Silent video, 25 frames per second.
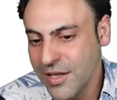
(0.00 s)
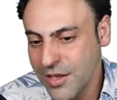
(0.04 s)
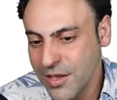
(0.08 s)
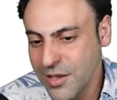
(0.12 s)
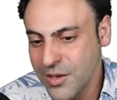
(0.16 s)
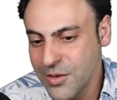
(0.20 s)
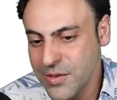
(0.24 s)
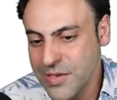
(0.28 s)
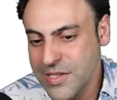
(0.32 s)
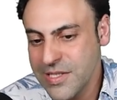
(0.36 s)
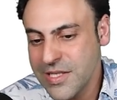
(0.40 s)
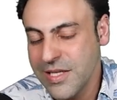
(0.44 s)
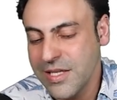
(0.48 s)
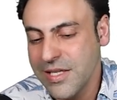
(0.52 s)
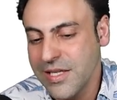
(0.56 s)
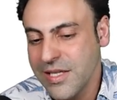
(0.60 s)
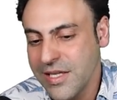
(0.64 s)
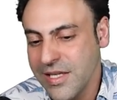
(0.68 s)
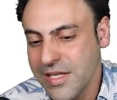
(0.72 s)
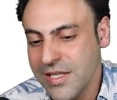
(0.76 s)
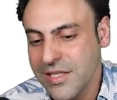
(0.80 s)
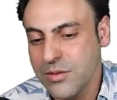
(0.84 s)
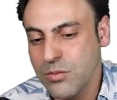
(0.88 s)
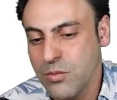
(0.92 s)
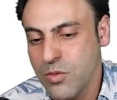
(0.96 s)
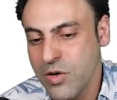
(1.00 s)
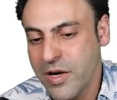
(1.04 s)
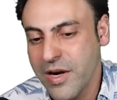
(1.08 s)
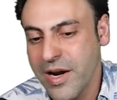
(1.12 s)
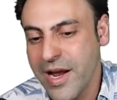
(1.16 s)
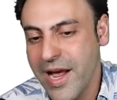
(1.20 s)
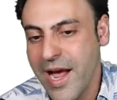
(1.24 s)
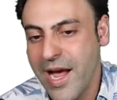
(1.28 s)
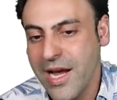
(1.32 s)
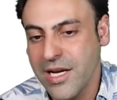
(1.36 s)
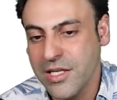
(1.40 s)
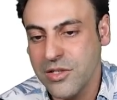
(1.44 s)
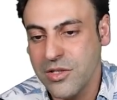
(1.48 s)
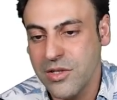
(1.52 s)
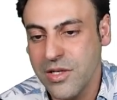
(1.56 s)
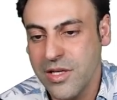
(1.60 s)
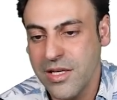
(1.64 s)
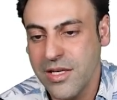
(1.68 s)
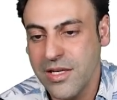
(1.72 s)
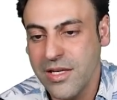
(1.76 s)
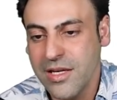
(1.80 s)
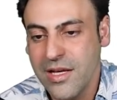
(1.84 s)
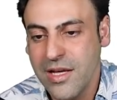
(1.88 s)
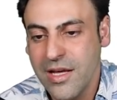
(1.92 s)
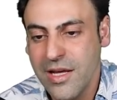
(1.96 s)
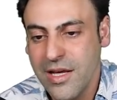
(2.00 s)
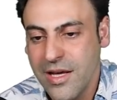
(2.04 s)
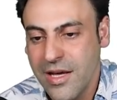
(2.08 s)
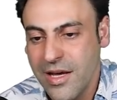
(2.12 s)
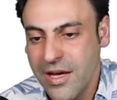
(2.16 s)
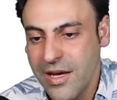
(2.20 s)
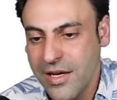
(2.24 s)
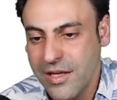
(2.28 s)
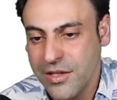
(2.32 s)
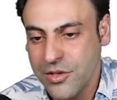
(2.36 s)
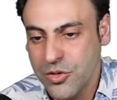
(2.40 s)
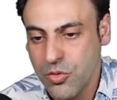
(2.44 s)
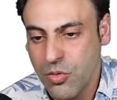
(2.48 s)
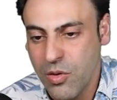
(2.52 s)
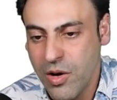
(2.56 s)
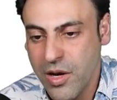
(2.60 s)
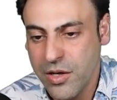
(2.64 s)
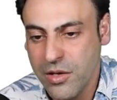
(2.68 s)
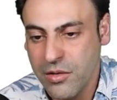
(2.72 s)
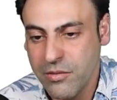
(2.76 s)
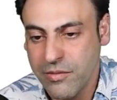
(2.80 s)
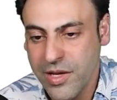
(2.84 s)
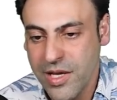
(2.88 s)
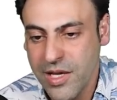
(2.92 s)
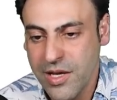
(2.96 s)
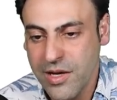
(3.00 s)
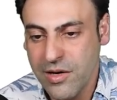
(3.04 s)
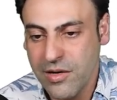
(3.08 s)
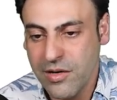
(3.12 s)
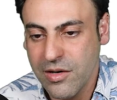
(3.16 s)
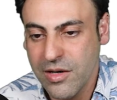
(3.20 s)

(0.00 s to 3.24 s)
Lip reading: leucine is what I actually draw it over here.